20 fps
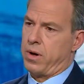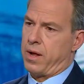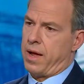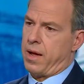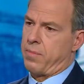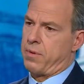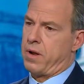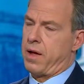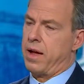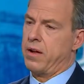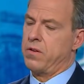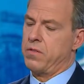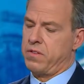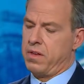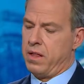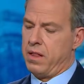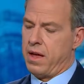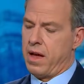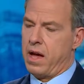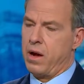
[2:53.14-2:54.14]
happened? I
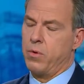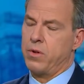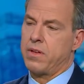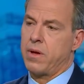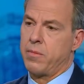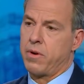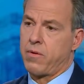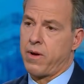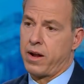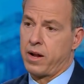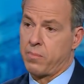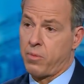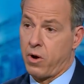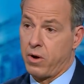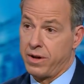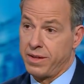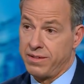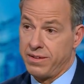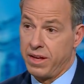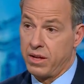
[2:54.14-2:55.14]
understand the Iowa Democratic
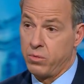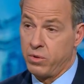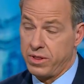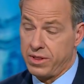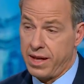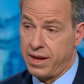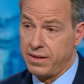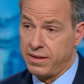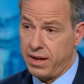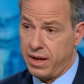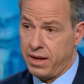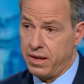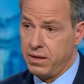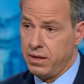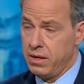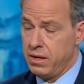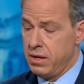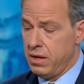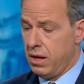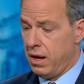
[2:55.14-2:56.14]
Party did what they did.
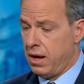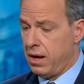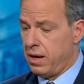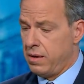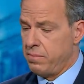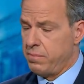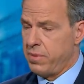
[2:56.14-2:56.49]
Um,